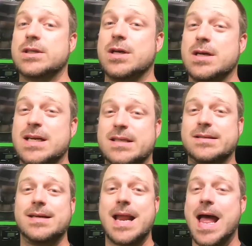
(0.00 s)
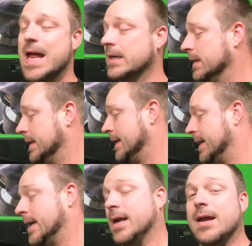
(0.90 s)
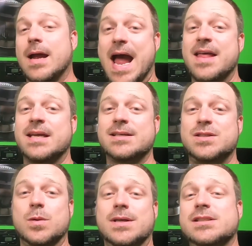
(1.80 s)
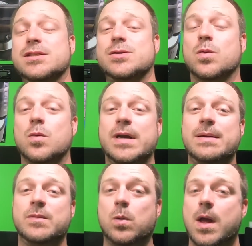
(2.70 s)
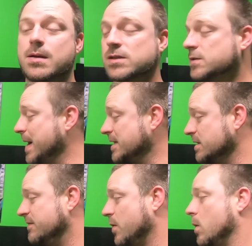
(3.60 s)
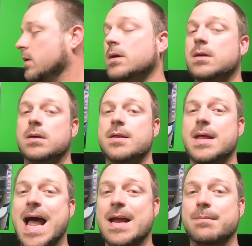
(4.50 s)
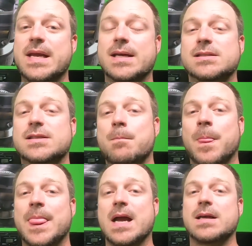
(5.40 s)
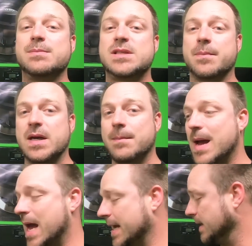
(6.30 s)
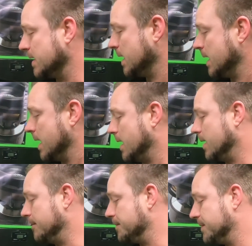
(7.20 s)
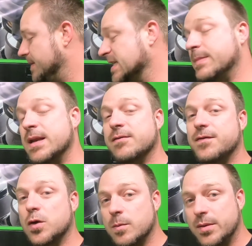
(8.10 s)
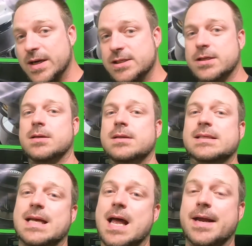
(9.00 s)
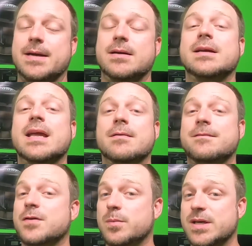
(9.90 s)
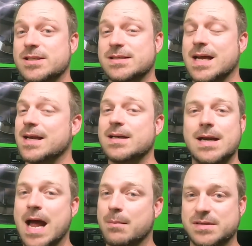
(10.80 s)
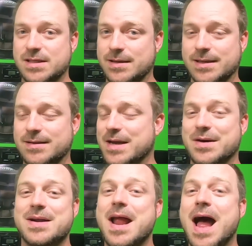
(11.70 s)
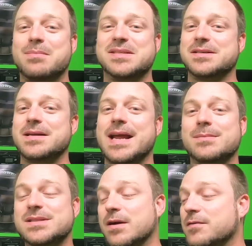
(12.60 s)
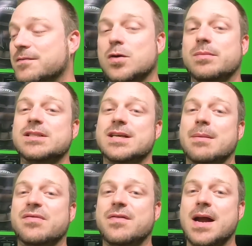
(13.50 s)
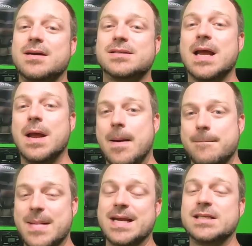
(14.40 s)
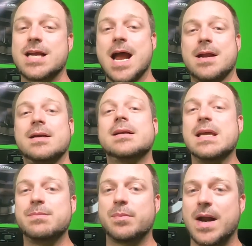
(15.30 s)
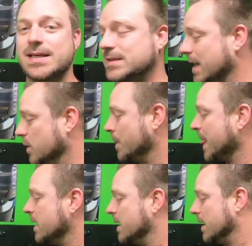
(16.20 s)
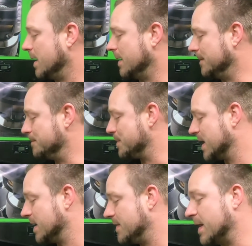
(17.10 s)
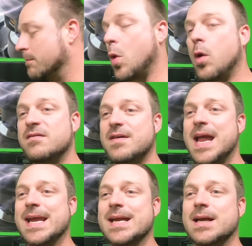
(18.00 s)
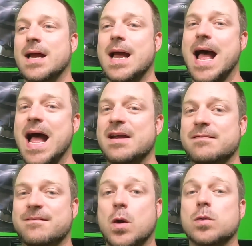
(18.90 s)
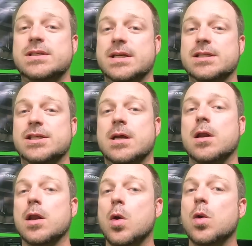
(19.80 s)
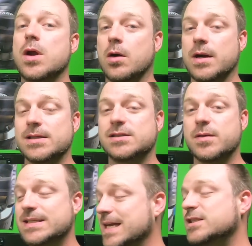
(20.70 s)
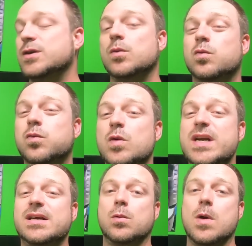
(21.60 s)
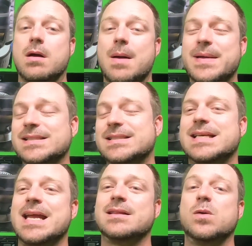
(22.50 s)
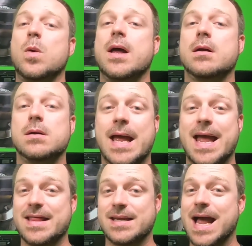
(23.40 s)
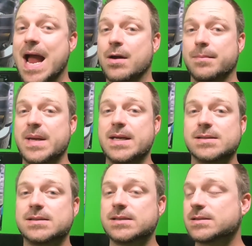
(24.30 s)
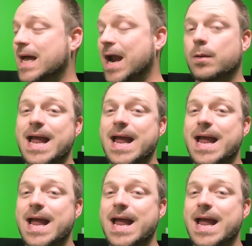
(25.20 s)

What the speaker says: Good, not? I think it's doing extremely well, especially for the high impedance. Now keep something in mind, these being a full bridge design, again, full bridge design, not Brazilian. They are not Brazilian amps. They're full bridge amplifiers made in China to keep the price down. They're more of a high voltage, low current. So these things do really well. I mean, insanely well at the higher impedances, the higher